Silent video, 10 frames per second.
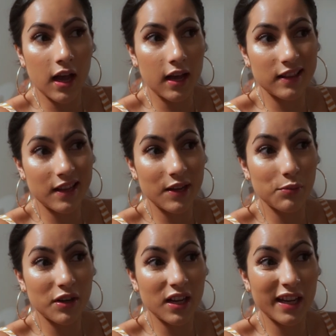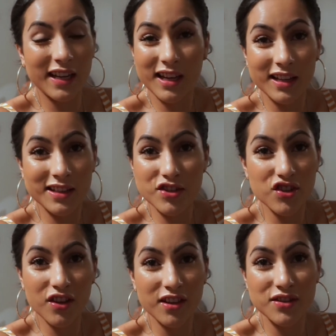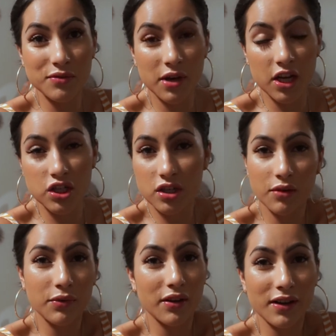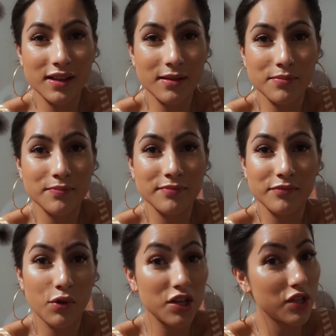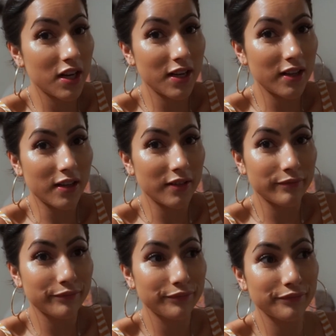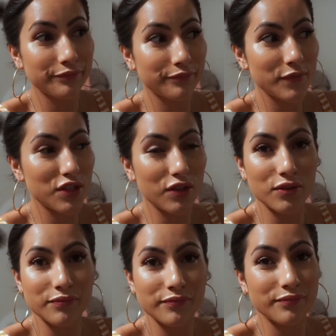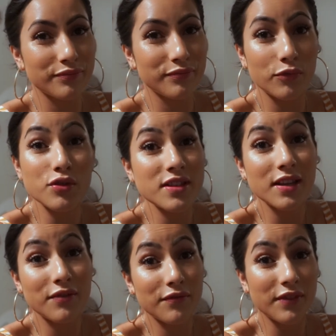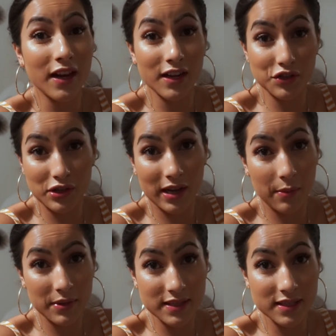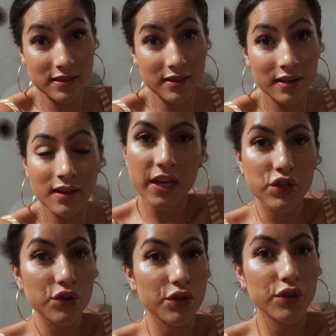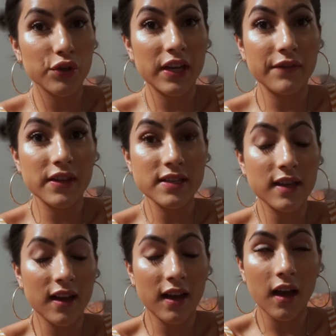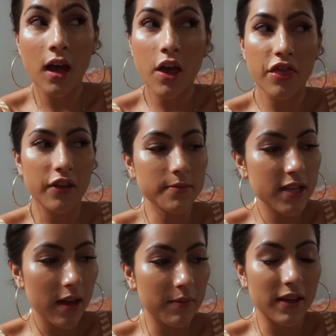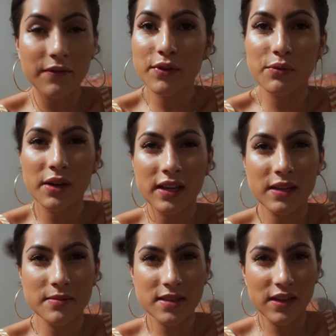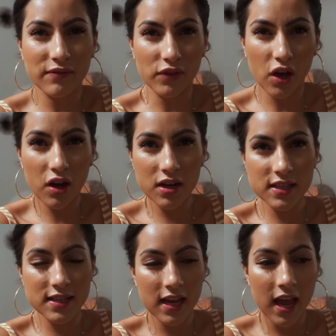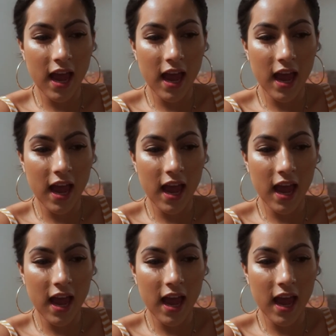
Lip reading: And then we're like, ah, there's nothing to watch, and we don't end up watching anything. So we'll see if that actually happens. Make sure you give this a thumbs up if you wanna keep seeing vlogs.